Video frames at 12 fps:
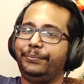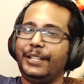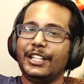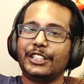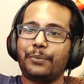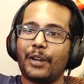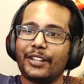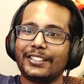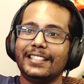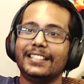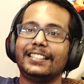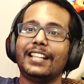Pierce
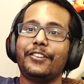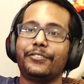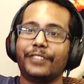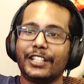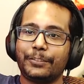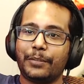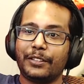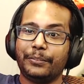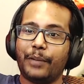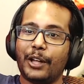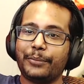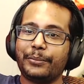Brosnan's first
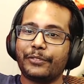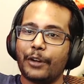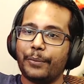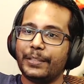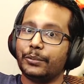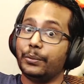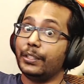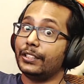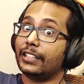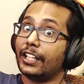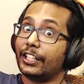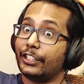Bond performance
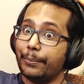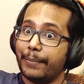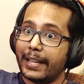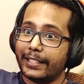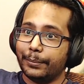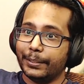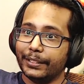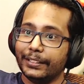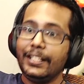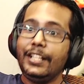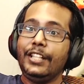was commendable.